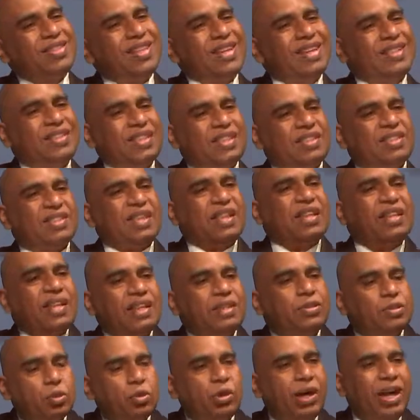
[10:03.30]
has
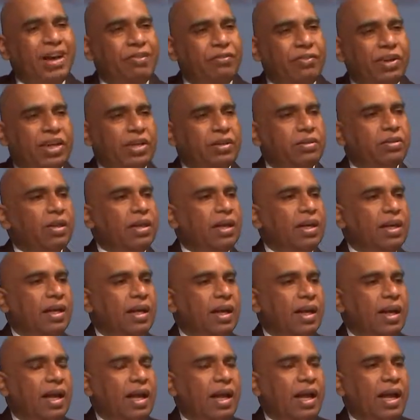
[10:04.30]
ascended to heaven
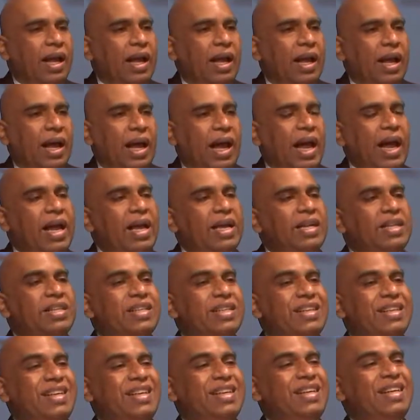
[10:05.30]
and
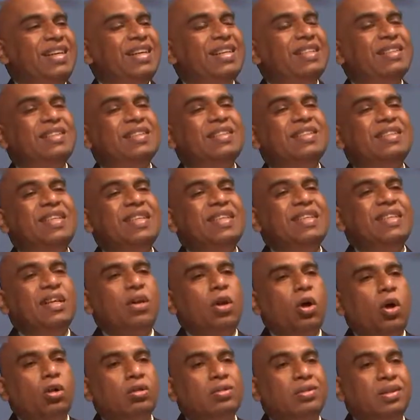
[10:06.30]
he is seated
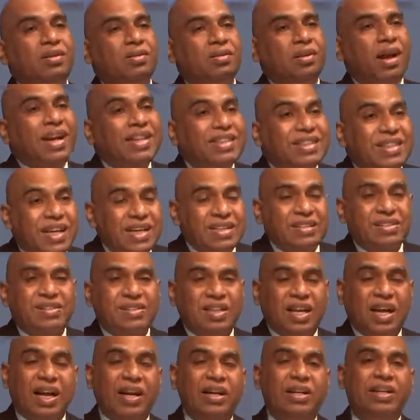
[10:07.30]
on the right-hand
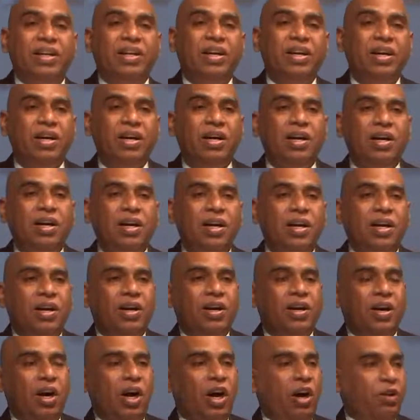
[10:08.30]
side
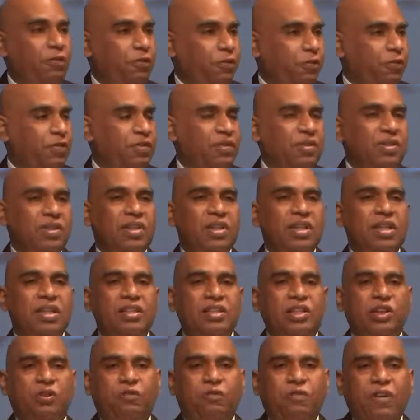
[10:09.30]
of
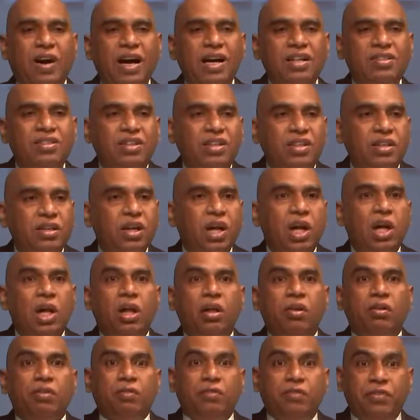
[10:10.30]
the Father,
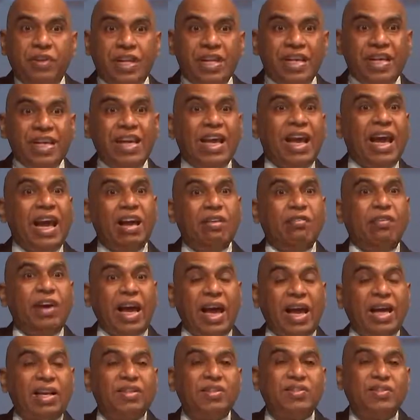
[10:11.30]
we have
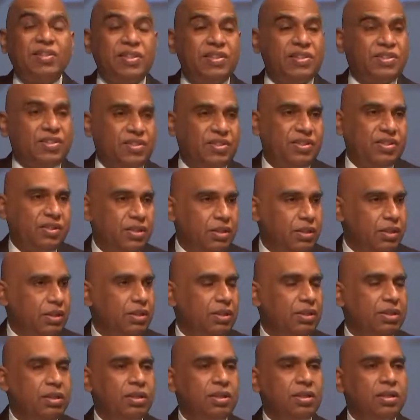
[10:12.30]
access
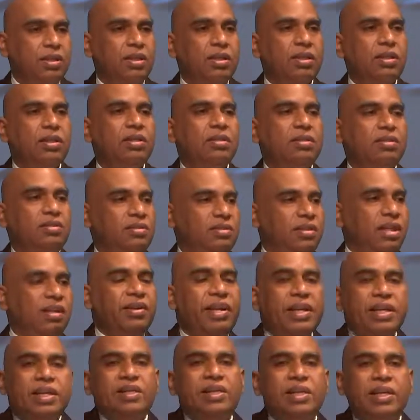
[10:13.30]

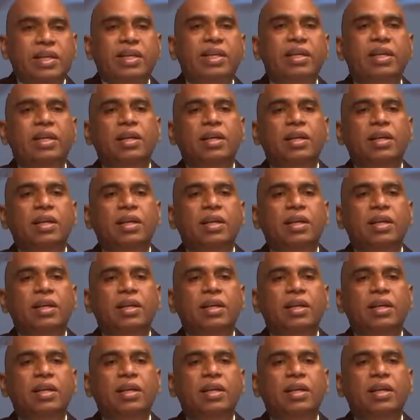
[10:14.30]
directly